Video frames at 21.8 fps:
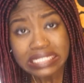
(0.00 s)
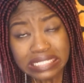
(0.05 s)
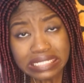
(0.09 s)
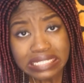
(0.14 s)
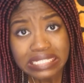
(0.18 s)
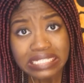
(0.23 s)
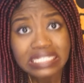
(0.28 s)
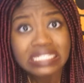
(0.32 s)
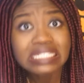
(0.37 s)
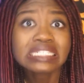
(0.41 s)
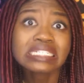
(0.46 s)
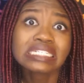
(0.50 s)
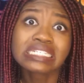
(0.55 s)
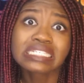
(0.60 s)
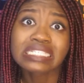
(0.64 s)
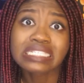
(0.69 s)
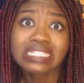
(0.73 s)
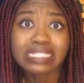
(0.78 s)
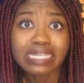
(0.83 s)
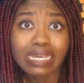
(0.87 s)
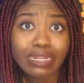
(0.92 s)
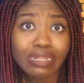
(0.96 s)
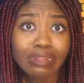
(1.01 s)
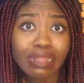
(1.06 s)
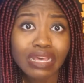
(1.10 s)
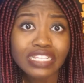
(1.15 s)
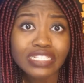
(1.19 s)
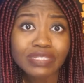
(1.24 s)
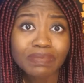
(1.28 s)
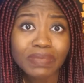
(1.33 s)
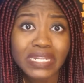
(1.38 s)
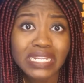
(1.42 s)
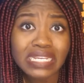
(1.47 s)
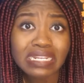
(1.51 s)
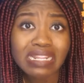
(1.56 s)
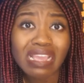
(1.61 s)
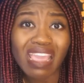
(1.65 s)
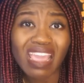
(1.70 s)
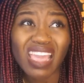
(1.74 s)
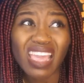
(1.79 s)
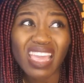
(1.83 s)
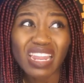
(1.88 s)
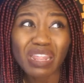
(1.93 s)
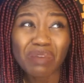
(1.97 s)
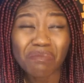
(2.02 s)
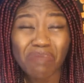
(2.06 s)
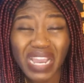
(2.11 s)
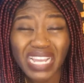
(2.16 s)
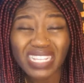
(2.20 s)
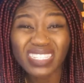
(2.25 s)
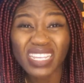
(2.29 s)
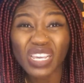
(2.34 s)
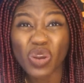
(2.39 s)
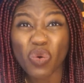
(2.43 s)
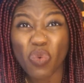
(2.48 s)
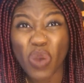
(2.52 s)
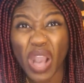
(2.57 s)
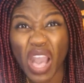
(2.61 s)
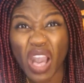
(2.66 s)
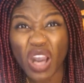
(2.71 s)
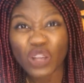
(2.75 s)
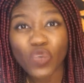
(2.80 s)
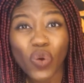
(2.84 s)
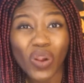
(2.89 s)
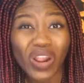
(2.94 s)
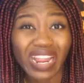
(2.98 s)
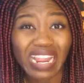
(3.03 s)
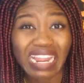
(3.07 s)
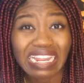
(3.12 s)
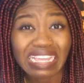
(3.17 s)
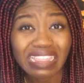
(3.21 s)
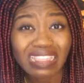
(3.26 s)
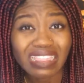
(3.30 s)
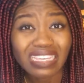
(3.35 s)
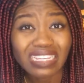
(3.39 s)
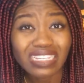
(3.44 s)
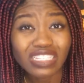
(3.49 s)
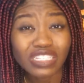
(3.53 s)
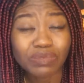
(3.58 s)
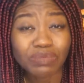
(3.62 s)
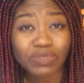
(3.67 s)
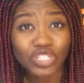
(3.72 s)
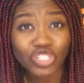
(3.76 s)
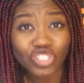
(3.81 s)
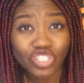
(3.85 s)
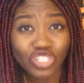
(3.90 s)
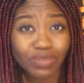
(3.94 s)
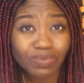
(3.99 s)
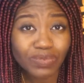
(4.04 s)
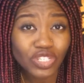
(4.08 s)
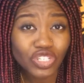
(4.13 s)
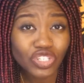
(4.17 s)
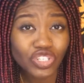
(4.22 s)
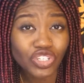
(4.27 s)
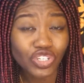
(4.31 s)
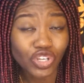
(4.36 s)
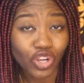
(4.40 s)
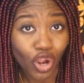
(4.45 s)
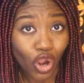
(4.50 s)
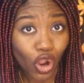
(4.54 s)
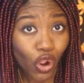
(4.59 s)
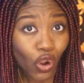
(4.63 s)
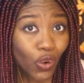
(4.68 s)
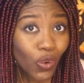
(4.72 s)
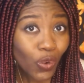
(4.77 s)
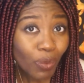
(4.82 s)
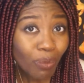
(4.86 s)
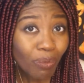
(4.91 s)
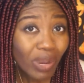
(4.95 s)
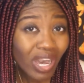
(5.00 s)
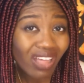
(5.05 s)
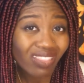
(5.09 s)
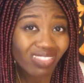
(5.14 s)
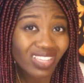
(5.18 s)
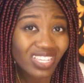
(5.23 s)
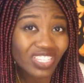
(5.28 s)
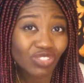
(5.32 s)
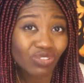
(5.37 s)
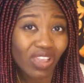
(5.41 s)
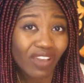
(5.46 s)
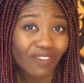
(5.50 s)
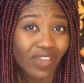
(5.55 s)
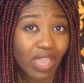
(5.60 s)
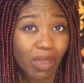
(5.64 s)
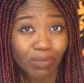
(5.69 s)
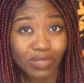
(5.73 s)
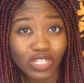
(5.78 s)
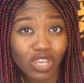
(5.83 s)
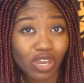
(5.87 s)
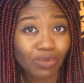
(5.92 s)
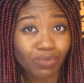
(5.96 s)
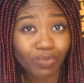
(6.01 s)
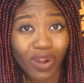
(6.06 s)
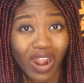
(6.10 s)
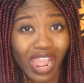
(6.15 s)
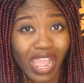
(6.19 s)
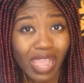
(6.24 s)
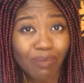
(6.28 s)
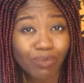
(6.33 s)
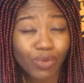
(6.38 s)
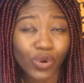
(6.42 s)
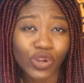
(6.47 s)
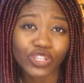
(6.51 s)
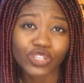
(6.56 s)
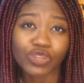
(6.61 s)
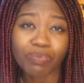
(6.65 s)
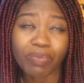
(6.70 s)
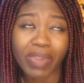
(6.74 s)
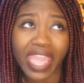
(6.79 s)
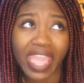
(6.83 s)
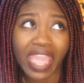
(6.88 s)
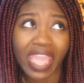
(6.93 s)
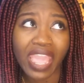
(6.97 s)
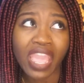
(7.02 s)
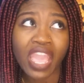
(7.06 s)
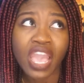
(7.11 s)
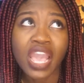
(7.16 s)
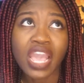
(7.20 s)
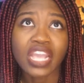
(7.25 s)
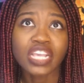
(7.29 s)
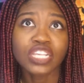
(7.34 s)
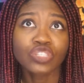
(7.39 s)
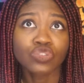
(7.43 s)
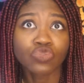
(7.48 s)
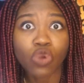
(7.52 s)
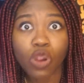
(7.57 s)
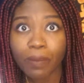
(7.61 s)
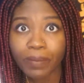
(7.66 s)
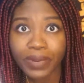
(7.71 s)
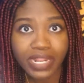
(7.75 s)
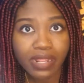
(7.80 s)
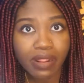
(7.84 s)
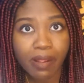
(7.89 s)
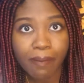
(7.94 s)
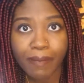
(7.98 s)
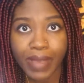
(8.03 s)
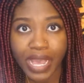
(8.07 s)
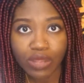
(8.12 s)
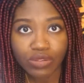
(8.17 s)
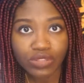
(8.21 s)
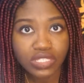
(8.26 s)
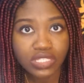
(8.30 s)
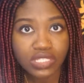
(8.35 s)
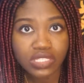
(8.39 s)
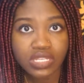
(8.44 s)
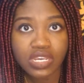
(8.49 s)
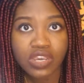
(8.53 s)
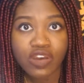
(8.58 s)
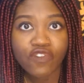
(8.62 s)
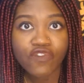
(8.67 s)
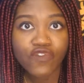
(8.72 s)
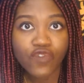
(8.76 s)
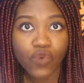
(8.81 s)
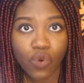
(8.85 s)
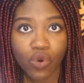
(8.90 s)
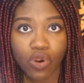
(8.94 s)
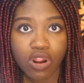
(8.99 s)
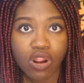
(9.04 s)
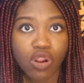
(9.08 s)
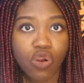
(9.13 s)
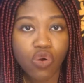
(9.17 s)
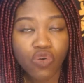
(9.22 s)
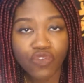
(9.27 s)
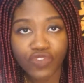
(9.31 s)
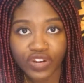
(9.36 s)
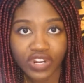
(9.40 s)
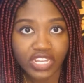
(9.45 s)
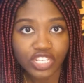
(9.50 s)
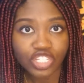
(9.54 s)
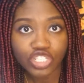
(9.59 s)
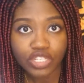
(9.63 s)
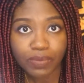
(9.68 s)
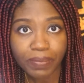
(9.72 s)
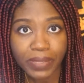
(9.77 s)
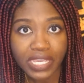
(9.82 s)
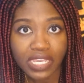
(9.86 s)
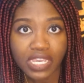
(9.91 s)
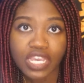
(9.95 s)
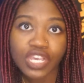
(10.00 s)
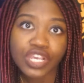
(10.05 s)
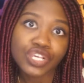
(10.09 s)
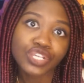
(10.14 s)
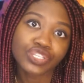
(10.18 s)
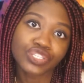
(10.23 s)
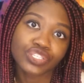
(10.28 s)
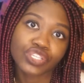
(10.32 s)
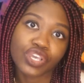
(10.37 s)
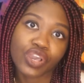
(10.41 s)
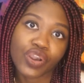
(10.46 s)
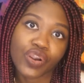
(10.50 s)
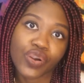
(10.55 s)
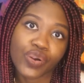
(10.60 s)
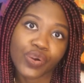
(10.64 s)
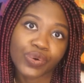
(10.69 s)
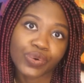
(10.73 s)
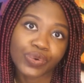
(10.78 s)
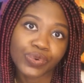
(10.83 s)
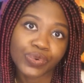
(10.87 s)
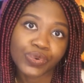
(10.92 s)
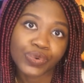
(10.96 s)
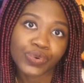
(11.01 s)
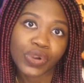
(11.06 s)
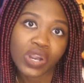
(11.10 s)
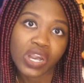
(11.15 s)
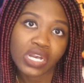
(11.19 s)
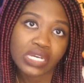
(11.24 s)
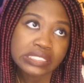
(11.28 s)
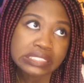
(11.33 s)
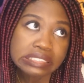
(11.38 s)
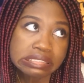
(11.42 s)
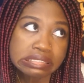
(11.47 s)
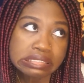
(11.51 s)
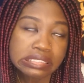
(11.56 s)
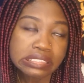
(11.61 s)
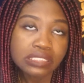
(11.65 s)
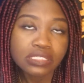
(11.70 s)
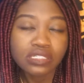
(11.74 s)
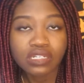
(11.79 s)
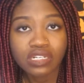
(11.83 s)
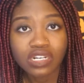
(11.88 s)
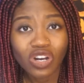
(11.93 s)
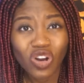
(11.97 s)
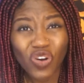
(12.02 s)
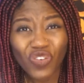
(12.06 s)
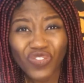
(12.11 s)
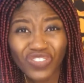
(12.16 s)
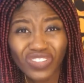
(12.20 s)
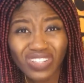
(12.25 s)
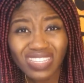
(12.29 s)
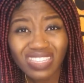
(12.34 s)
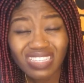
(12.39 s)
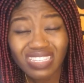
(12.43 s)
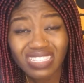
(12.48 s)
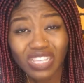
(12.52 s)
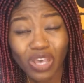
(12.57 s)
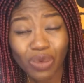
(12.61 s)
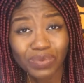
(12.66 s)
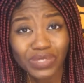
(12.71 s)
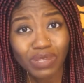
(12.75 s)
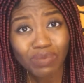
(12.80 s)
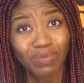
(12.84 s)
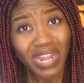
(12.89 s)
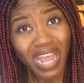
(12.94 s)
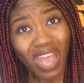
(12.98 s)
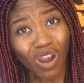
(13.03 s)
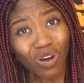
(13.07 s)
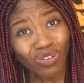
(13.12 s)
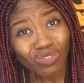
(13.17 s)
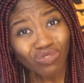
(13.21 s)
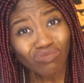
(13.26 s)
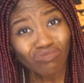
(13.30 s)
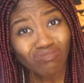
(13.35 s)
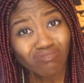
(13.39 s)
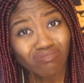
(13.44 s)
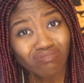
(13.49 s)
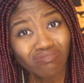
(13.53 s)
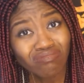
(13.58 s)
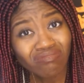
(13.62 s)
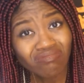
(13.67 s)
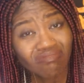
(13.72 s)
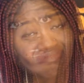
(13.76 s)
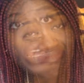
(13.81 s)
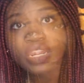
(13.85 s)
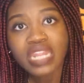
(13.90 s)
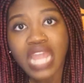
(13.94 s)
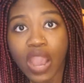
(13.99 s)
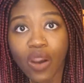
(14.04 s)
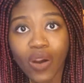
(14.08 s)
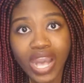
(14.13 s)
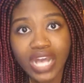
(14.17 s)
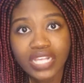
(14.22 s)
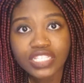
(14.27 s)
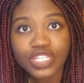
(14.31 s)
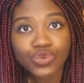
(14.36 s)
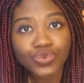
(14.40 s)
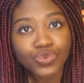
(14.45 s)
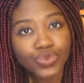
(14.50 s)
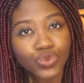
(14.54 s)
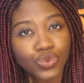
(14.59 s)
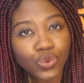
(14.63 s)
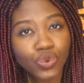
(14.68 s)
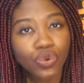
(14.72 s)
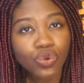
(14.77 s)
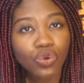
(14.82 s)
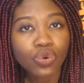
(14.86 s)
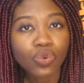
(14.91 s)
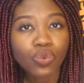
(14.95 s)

this is kind of last minute and it might take a while for anything to be shipped to your home unless you have Amazon Prime or you pay exorbitant amounts for overnight shipping. So hopefully this helps someone out. Now, as a rule,